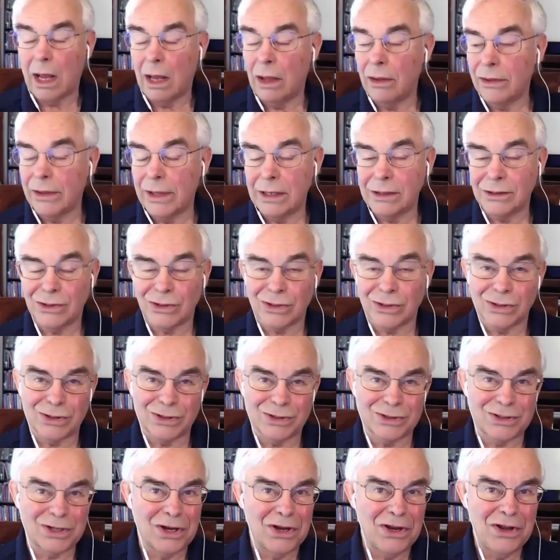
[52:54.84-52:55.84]

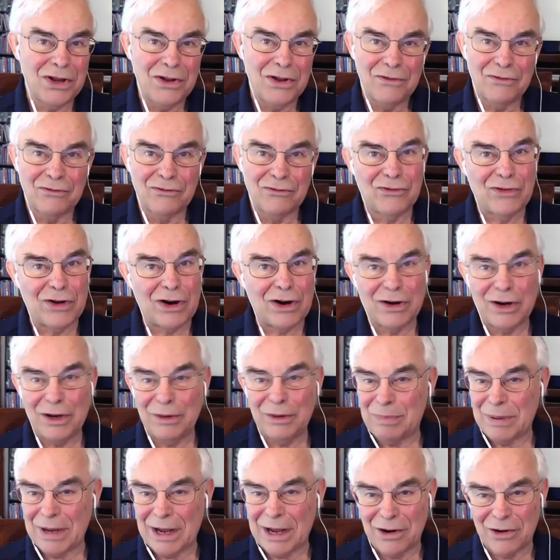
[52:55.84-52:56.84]
that's very
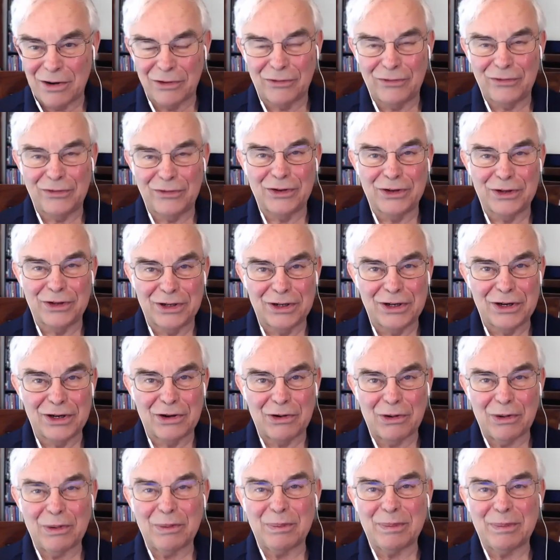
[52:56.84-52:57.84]
powerful to
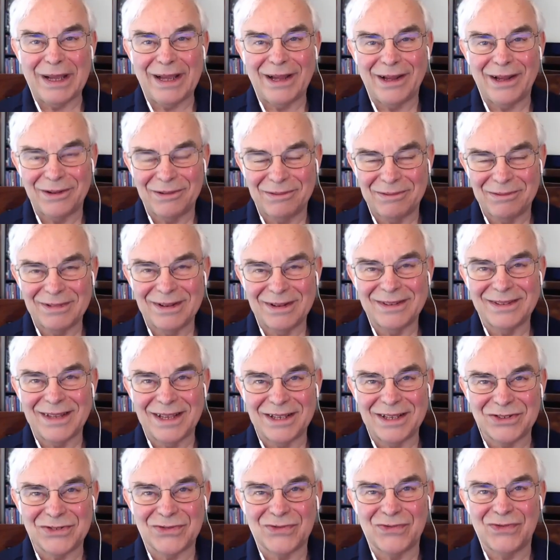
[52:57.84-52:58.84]
know about.
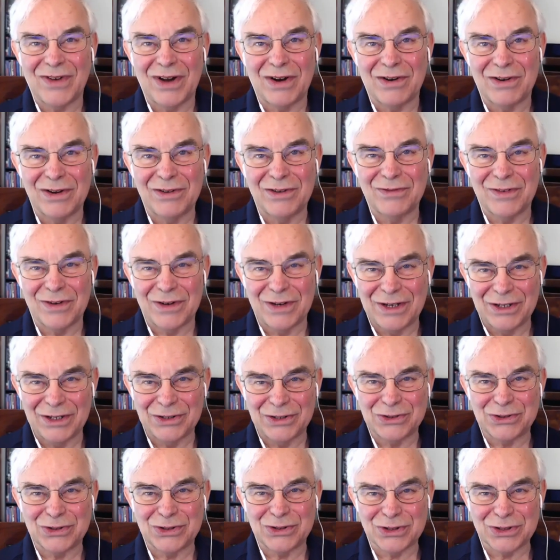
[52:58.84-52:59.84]
That's very, very
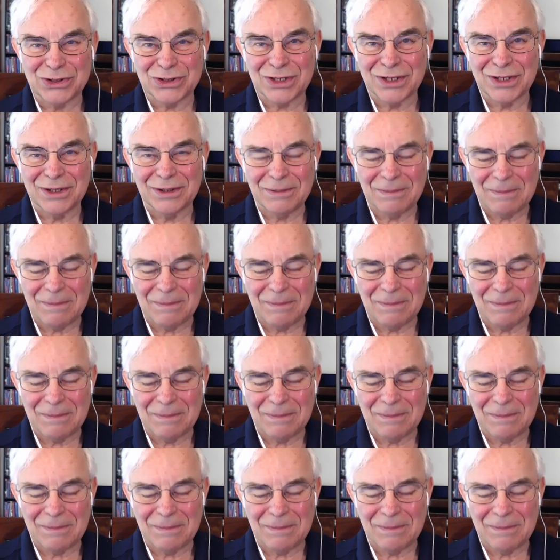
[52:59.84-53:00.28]
interesting.